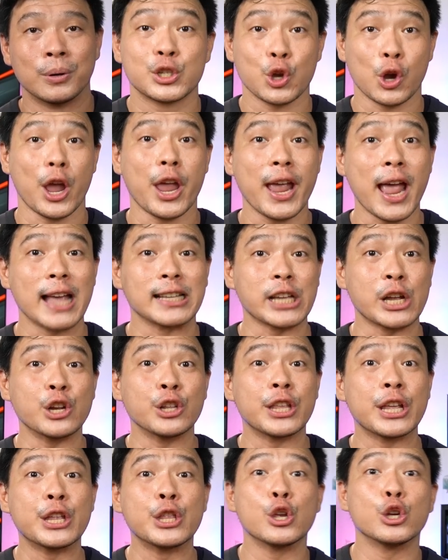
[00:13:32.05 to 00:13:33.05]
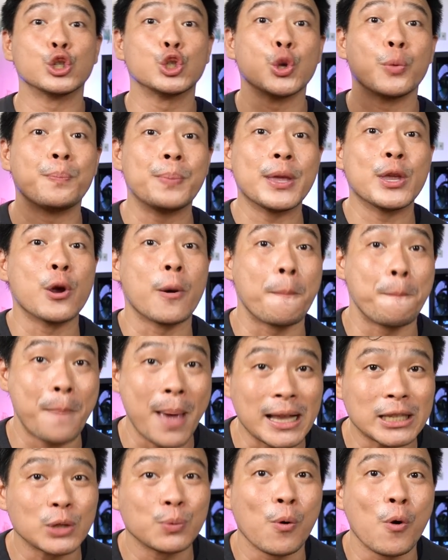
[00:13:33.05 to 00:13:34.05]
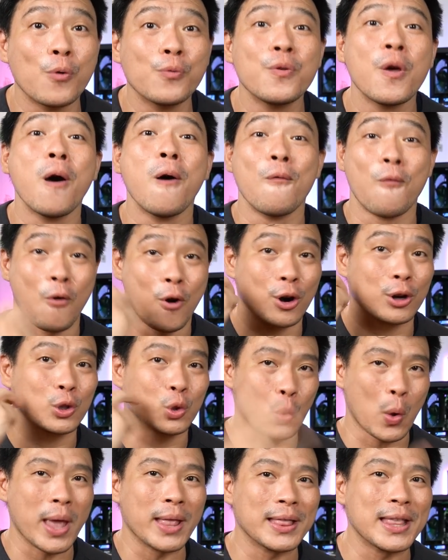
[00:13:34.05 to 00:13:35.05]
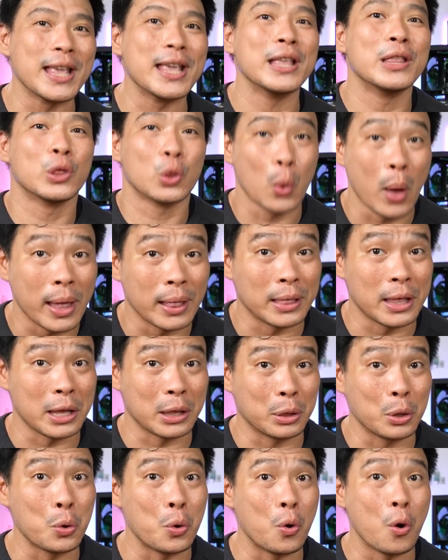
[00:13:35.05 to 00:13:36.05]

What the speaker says: So kaya guys, ano tingin nyo should be your best phone for 2022?